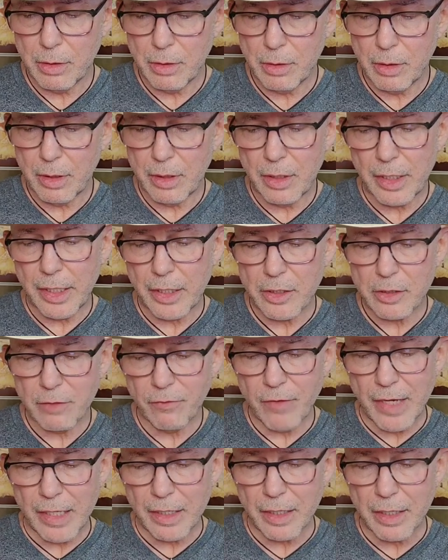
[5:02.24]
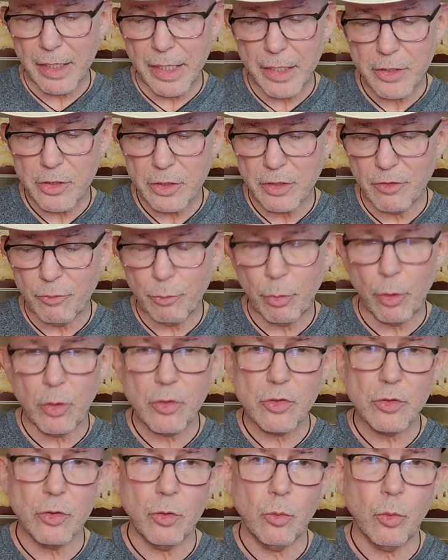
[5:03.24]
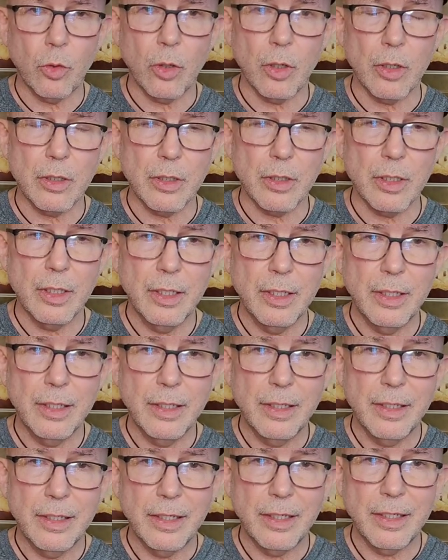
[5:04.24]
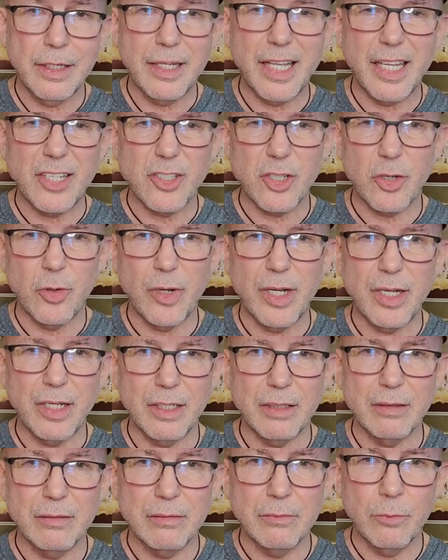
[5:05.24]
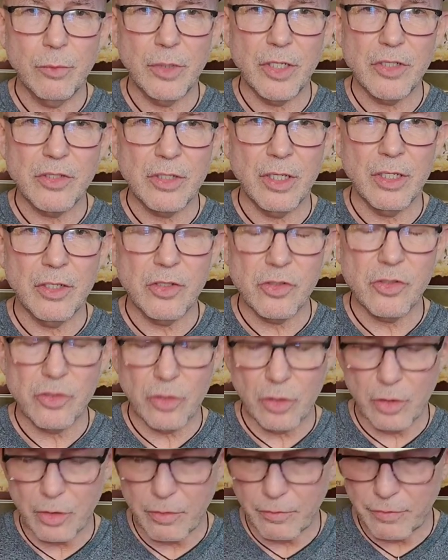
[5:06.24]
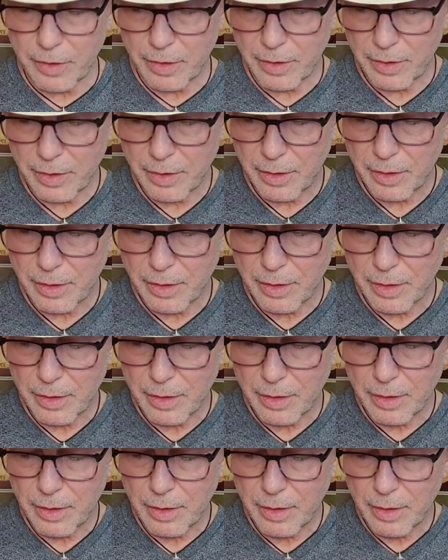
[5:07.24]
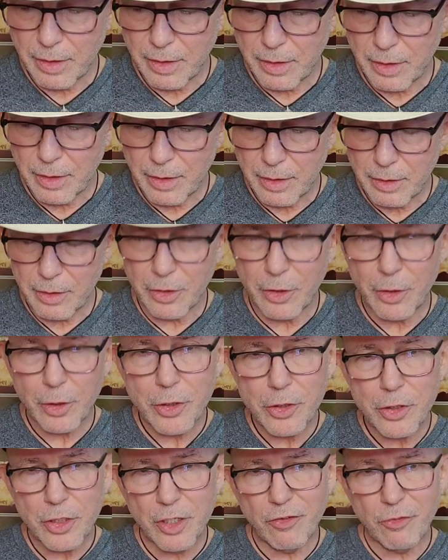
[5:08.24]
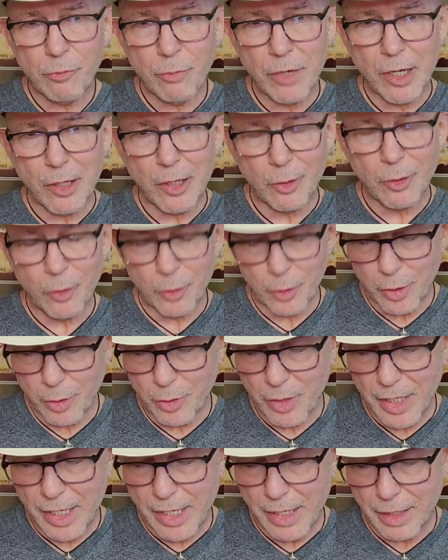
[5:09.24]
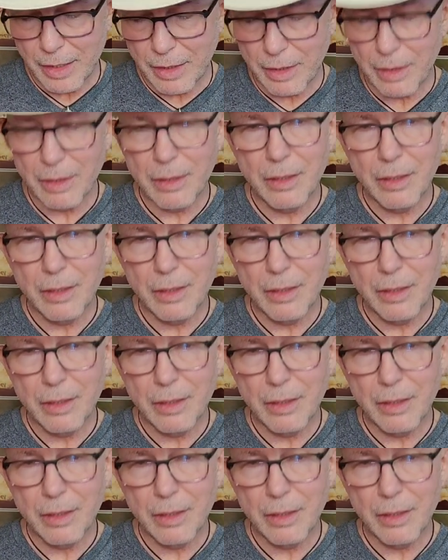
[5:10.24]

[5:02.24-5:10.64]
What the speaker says: It takes the validation of personal worth, and it takes credit when it's undeserved. The good chief model, on the other hand,